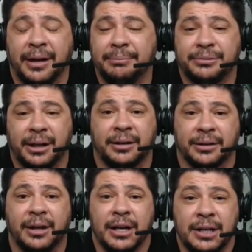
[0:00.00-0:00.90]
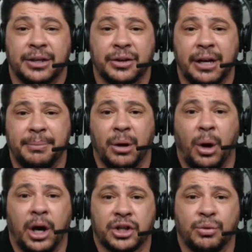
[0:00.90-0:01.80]
I'm telling you, it's going to be
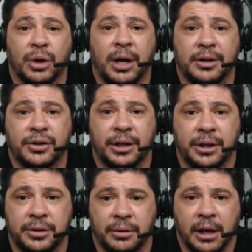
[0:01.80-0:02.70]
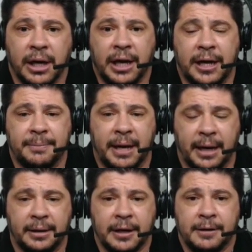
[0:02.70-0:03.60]
awesome what God's going to do.
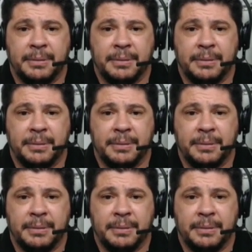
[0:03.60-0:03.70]
Amen.